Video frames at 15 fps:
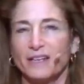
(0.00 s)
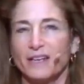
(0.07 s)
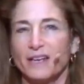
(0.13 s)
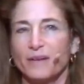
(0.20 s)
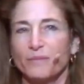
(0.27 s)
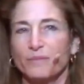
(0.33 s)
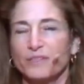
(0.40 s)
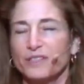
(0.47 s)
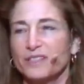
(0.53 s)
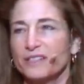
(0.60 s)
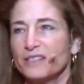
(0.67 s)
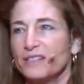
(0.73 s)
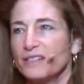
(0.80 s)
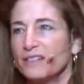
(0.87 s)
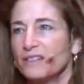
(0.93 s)
and
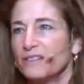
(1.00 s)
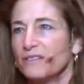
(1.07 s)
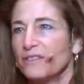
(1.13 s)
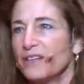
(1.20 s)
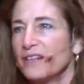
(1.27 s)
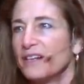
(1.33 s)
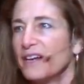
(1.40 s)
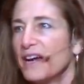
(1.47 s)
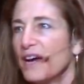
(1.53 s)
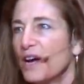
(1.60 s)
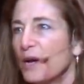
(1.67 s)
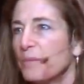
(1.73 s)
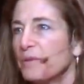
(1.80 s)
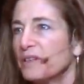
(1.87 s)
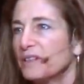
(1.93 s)
perceive and
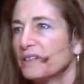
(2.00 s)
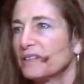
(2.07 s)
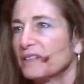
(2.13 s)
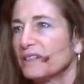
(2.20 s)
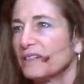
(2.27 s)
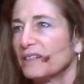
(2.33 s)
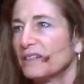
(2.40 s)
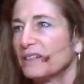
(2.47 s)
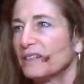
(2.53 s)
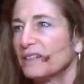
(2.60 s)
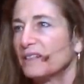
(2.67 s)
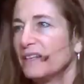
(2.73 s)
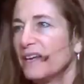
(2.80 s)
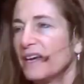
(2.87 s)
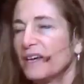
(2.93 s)
inhabit
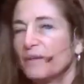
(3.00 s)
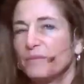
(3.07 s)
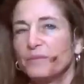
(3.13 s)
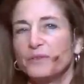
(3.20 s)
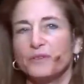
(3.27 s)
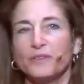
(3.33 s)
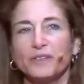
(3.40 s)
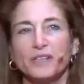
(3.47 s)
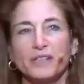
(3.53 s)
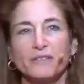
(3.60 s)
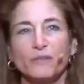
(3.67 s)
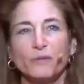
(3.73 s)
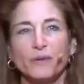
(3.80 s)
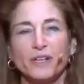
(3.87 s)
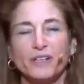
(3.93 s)
that purity
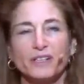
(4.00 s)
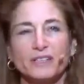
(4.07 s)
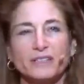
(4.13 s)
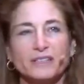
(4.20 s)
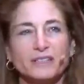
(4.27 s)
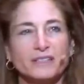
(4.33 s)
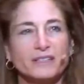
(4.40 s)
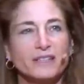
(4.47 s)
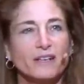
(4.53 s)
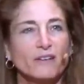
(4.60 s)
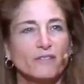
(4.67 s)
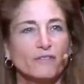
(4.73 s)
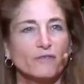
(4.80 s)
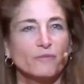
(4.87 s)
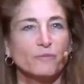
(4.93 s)
of awareness
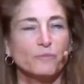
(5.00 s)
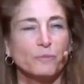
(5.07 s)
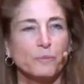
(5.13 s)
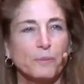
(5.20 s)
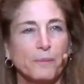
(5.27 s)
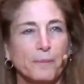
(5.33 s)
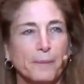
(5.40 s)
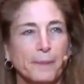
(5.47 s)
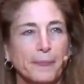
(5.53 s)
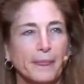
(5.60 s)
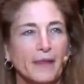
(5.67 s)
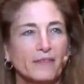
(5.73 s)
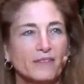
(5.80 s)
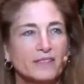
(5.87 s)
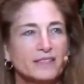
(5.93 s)
itself.
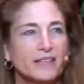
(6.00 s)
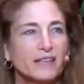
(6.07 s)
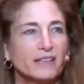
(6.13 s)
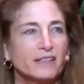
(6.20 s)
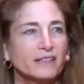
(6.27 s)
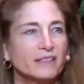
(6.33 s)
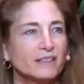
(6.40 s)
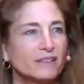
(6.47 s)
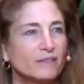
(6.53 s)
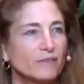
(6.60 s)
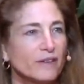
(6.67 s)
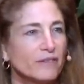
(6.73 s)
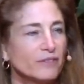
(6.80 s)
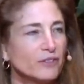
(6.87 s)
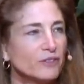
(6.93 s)
The second
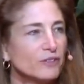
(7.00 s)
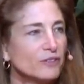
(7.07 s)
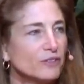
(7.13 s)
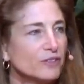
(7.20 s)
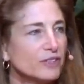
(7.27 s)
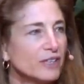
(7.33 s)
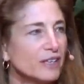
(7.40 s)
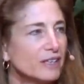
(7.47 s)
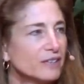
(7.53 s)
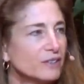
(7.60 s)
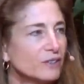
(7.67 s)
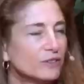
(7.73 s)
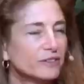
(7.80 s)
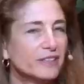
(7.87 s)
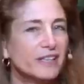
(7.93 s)
refuge is
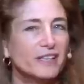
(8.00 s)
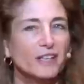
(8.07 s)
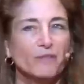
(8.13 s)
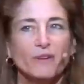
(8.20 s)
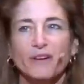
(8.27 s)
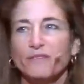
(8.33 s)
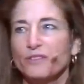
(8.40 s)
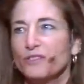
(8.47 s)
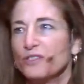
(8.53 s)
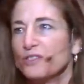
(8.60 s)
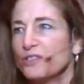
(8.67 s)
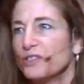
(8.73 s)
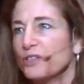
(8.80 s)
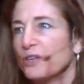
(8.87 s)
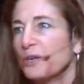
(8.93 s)
called Taking Refuge
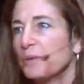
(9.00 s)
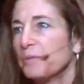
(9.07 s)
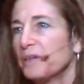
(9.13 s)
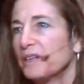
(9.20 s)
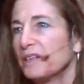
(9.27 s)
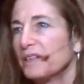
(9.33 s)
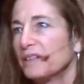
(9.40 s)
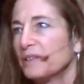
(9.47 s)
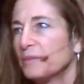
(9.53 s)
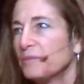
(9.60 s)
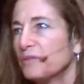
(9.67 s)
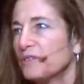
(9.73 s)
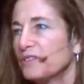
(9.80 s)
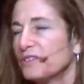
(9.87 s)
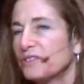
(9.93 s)
in the Dharma, in the
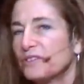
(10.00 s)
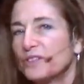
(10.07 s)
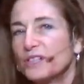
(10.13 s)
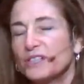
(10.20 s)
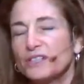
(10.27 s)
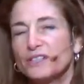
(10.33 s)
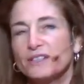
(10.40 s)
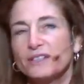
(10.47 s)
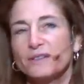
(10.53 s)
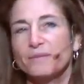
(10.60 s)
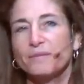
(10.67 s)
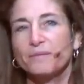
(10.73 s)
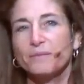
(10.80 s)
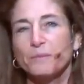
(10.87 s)
Buddhist tradition.